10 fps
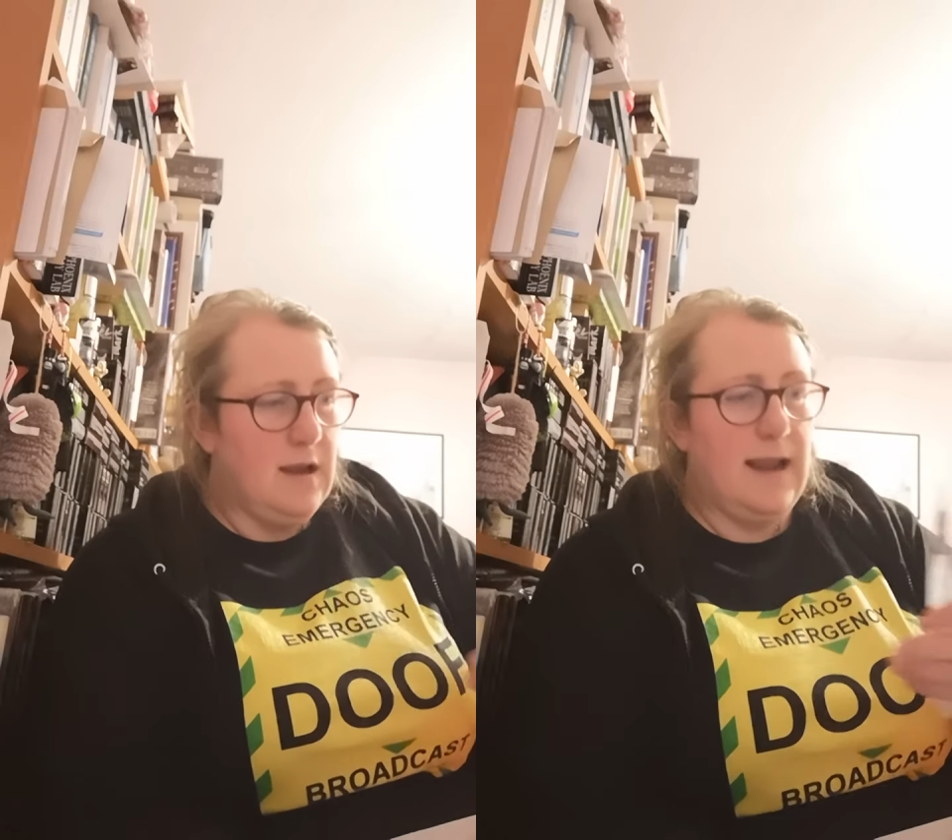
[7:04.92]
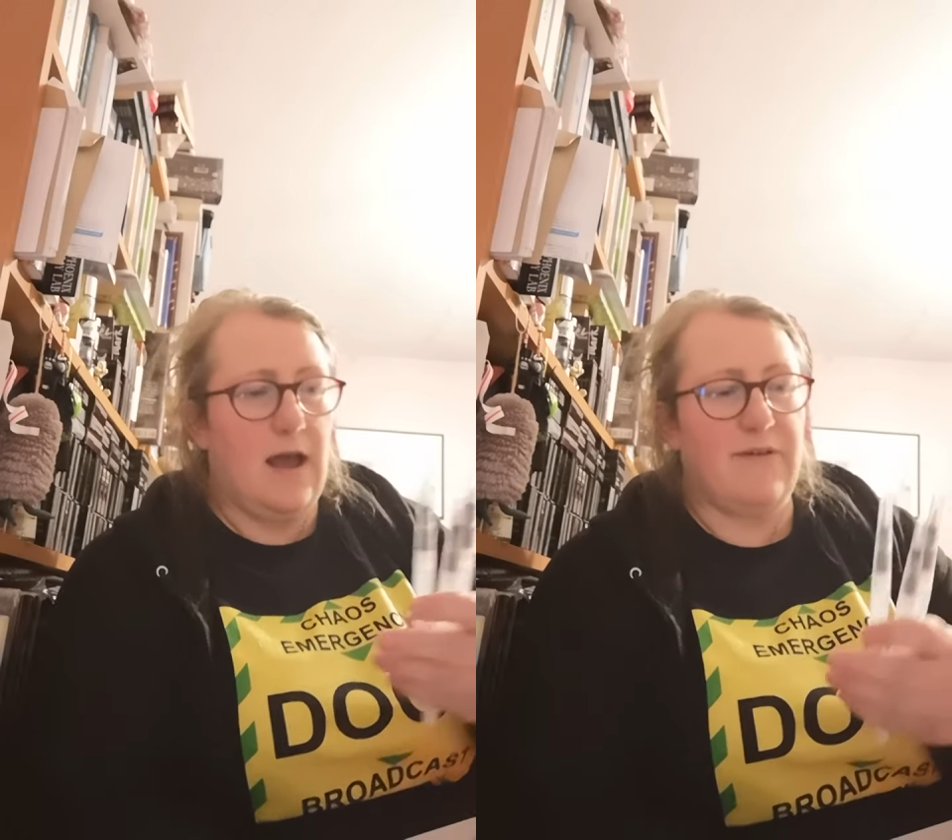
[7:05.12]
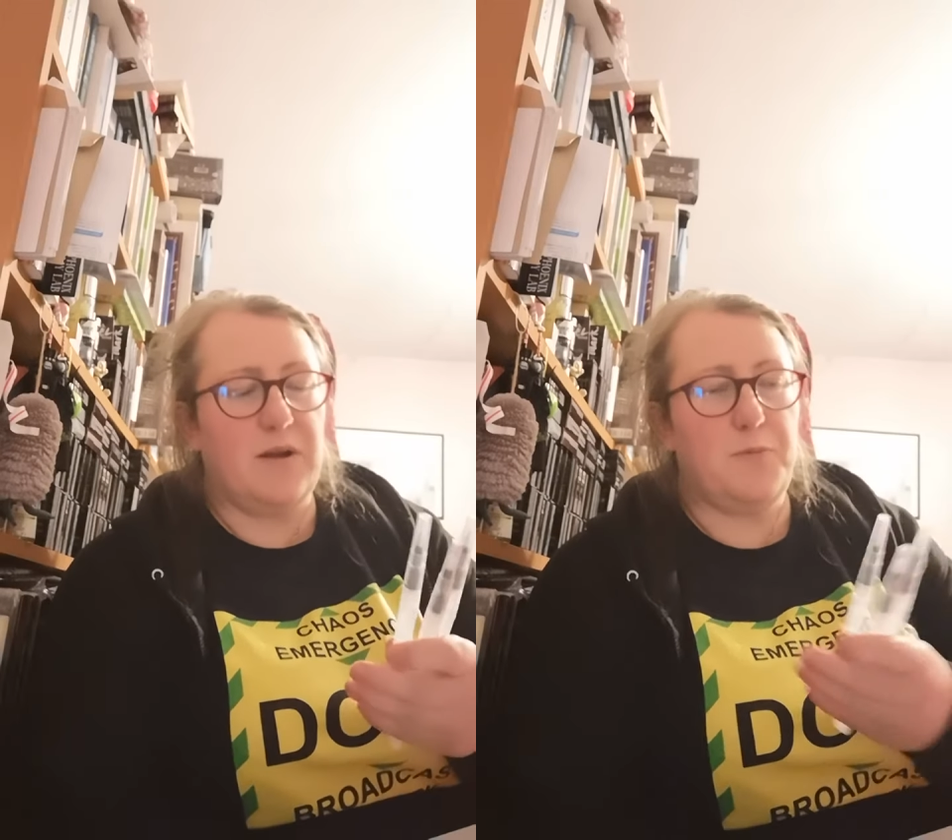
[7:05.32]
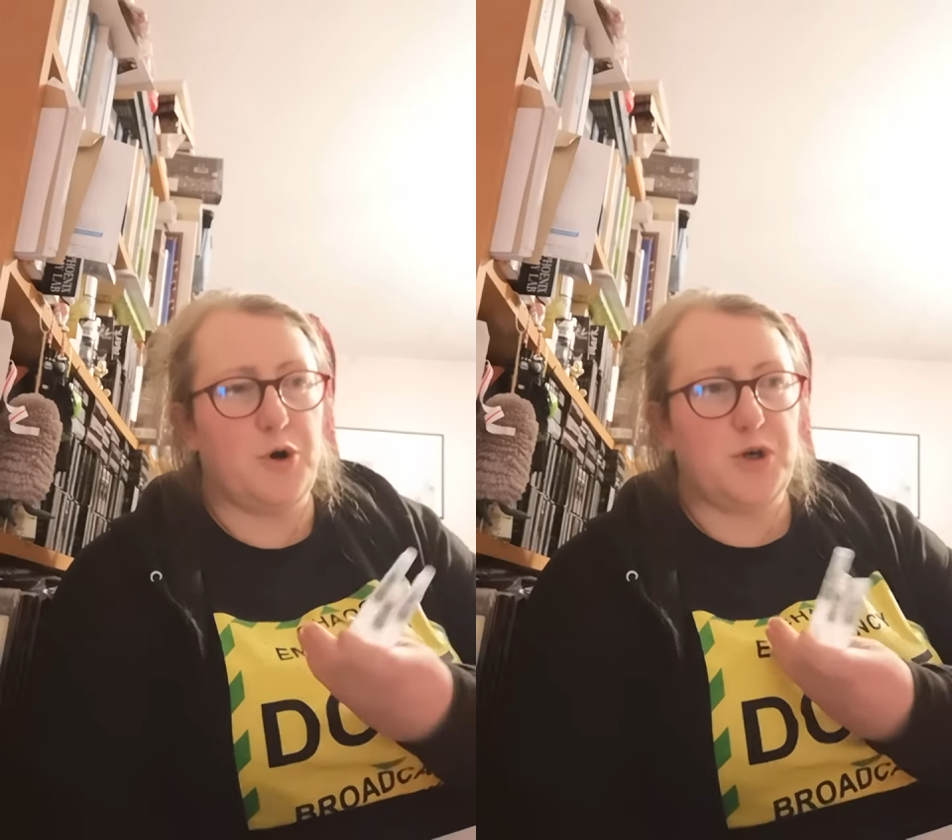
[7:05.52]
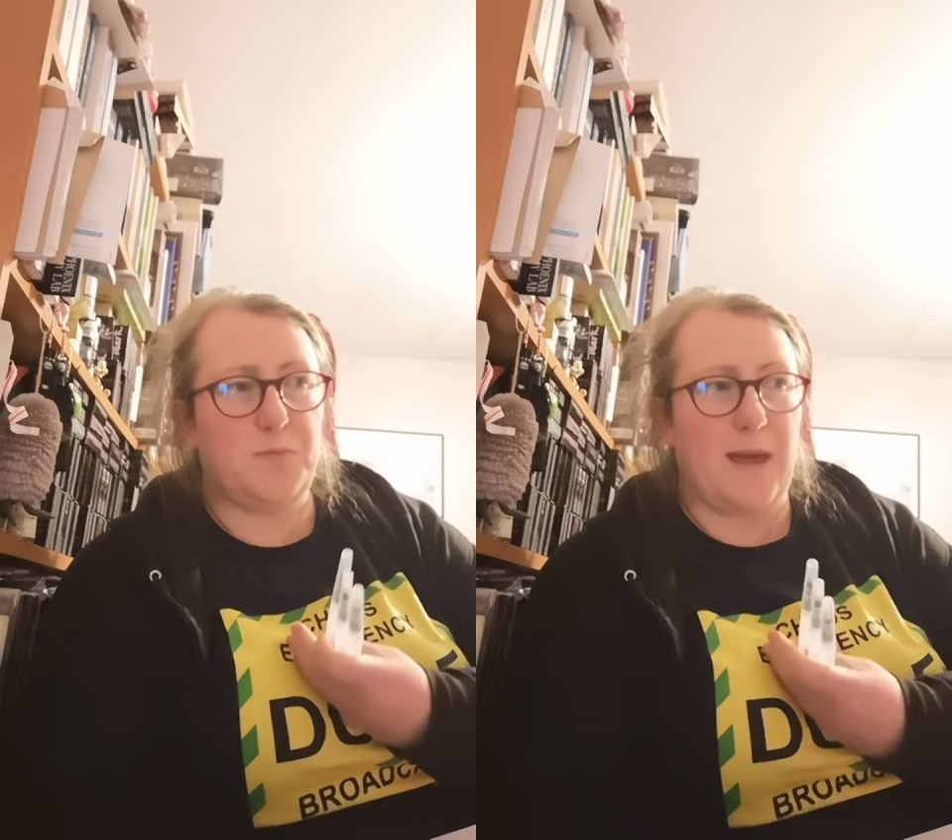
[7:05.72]
Now I've had a
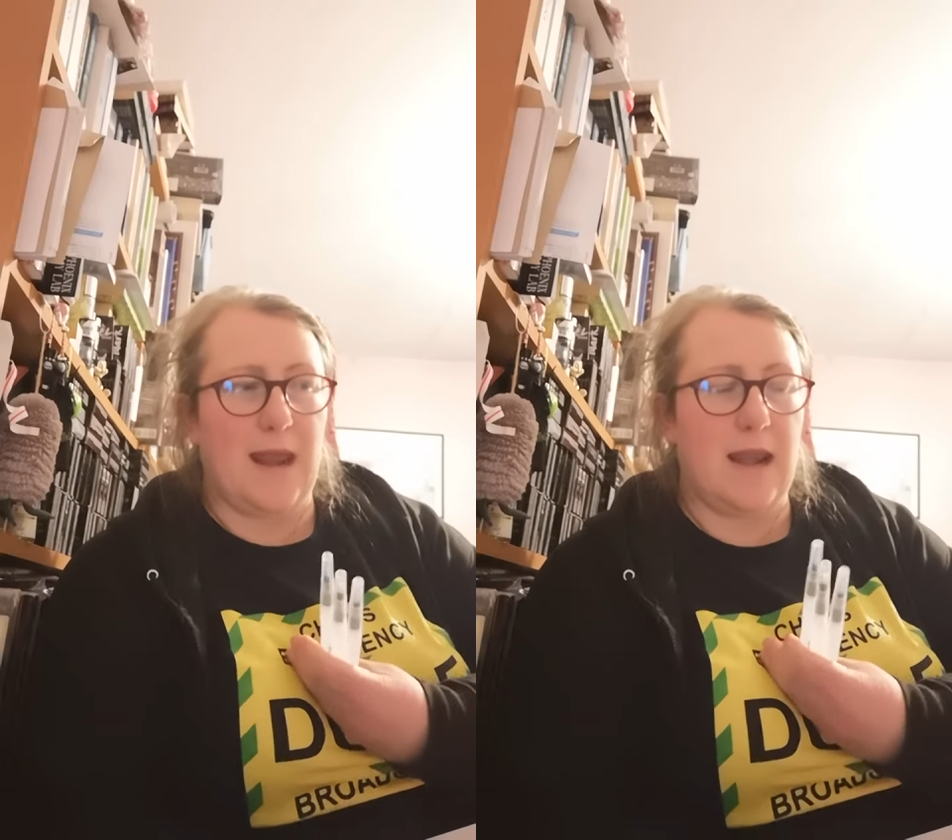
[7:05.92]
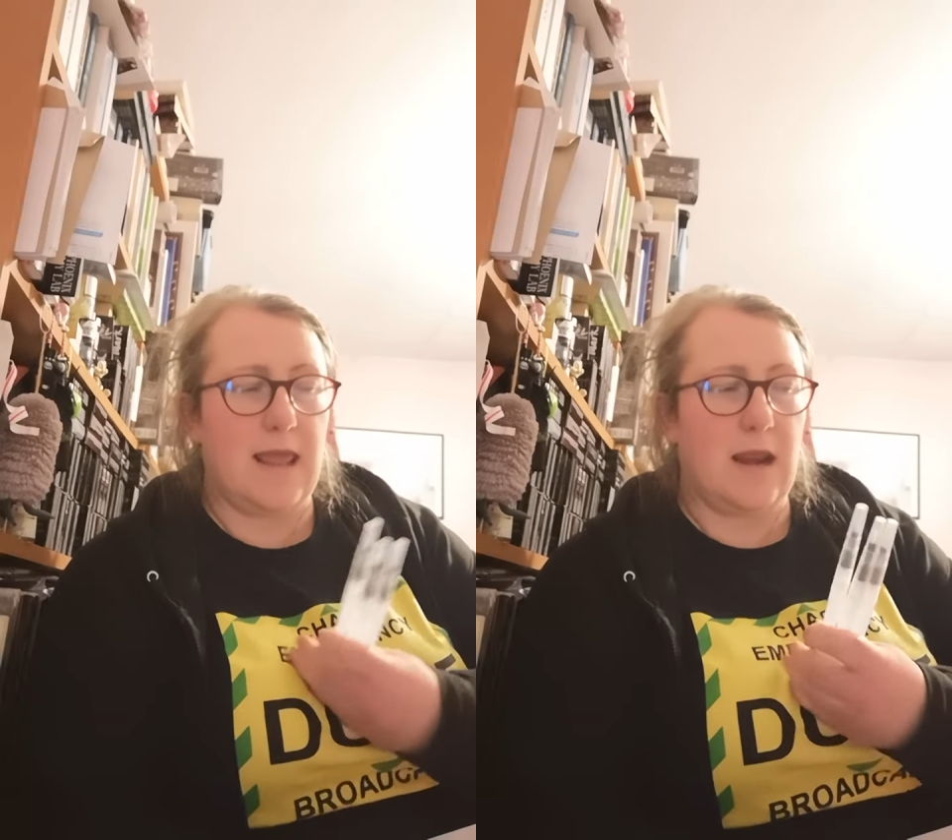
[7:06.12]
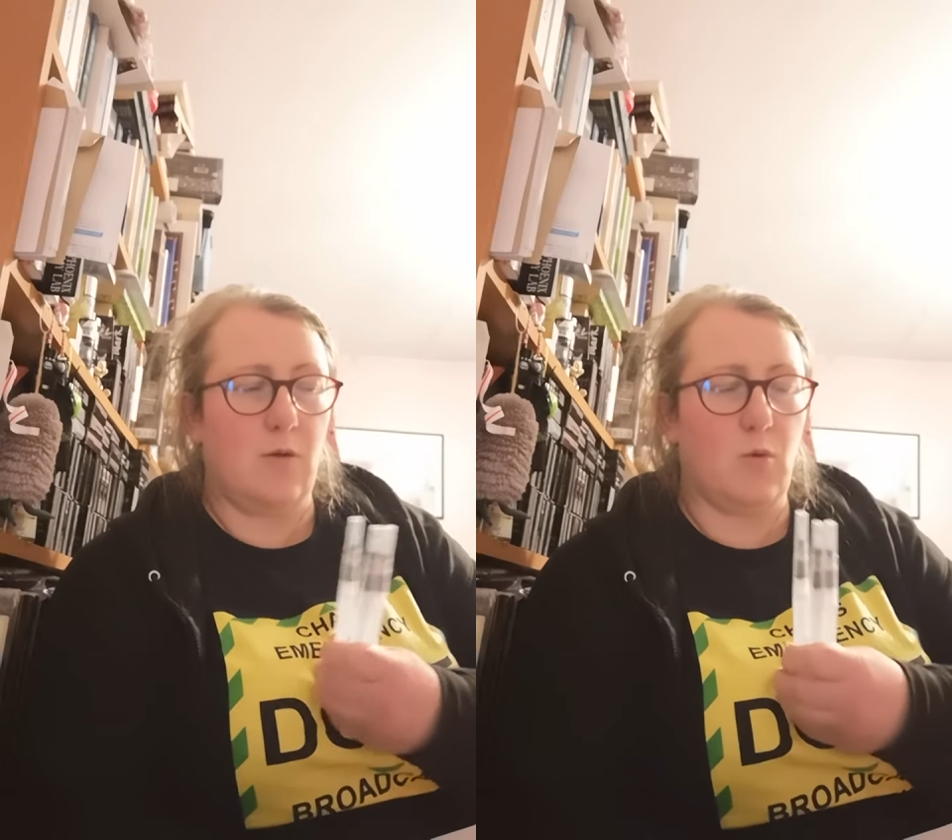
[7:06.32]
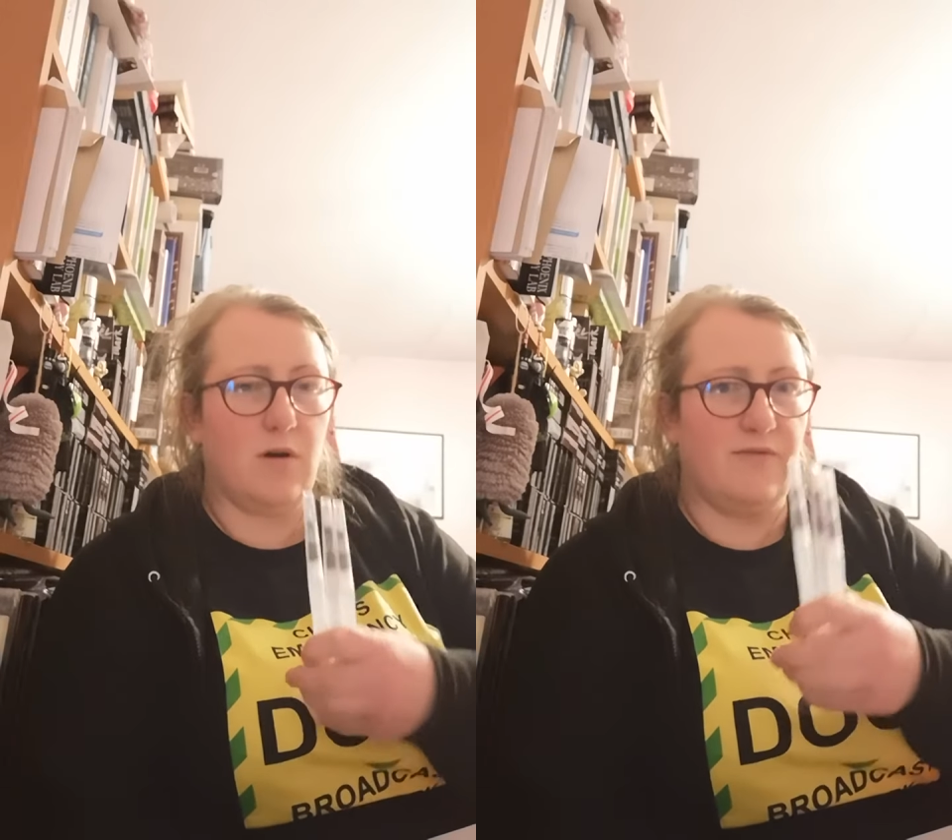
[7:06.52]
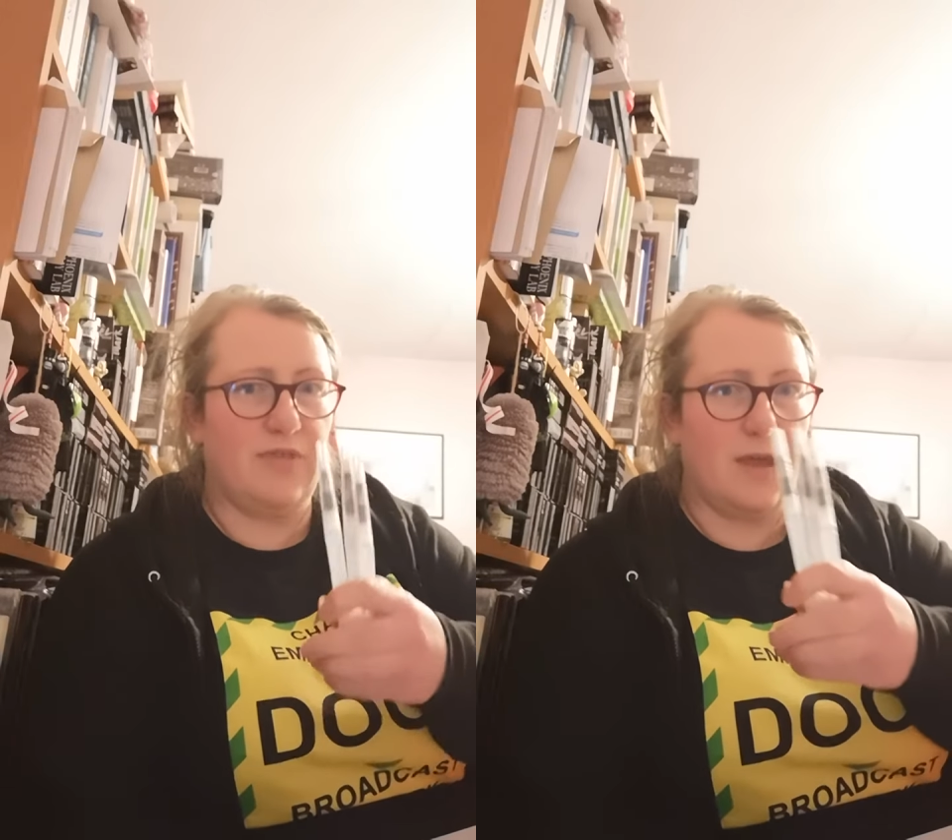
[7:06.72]
brush pen in
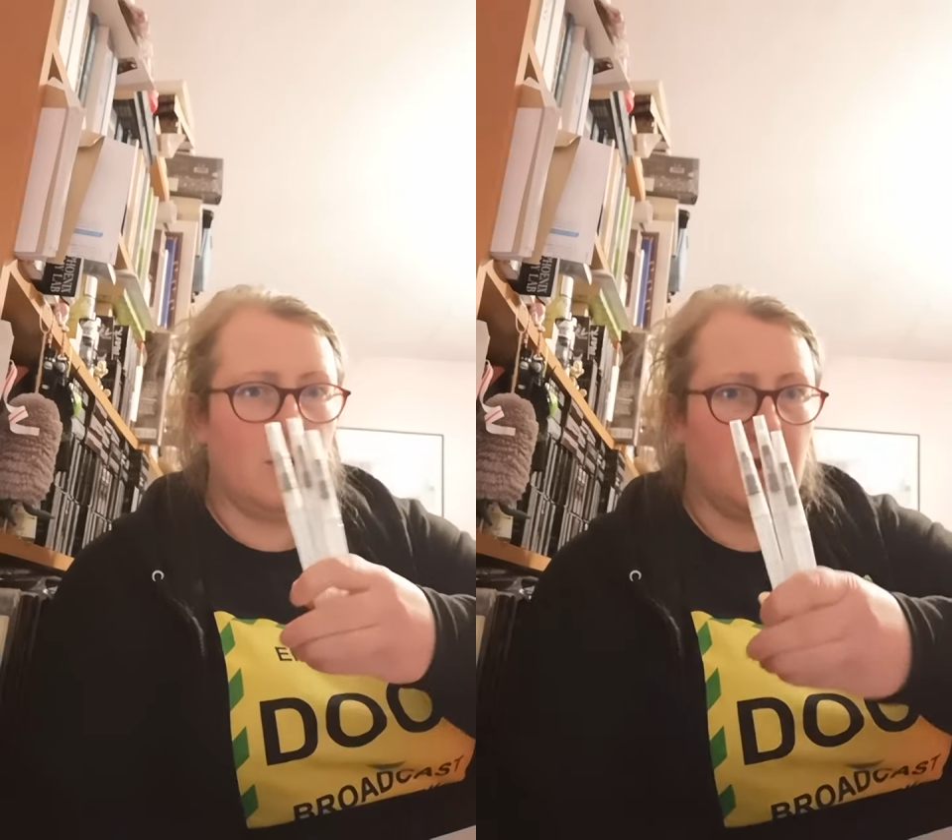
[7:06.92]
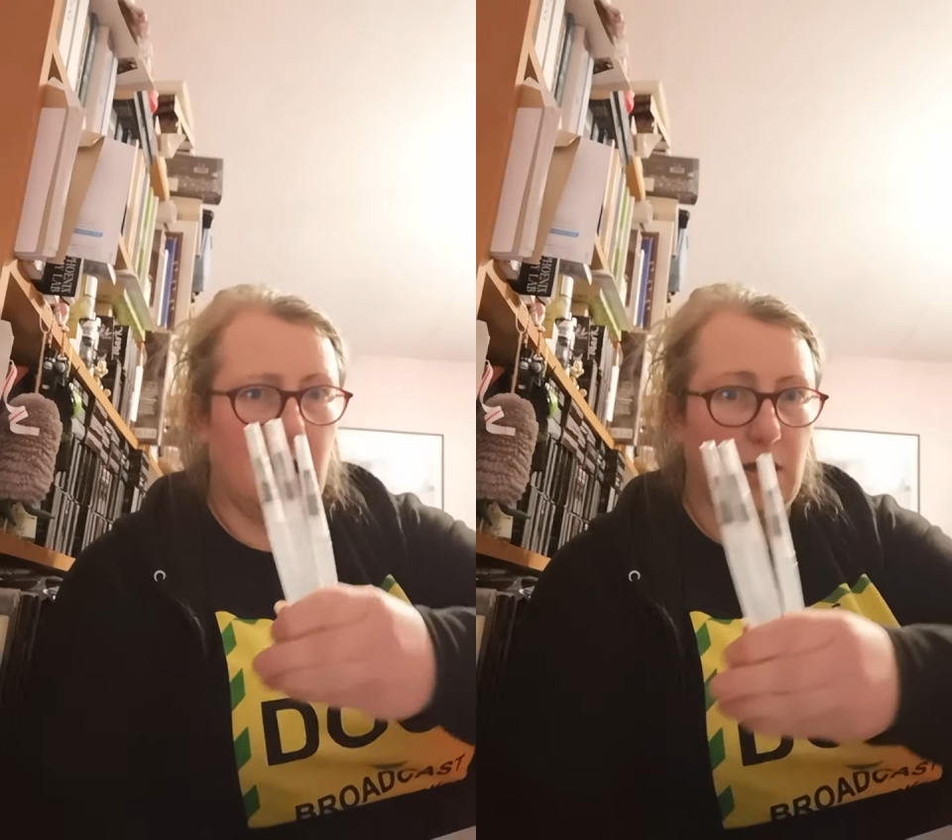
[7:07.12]
one of the other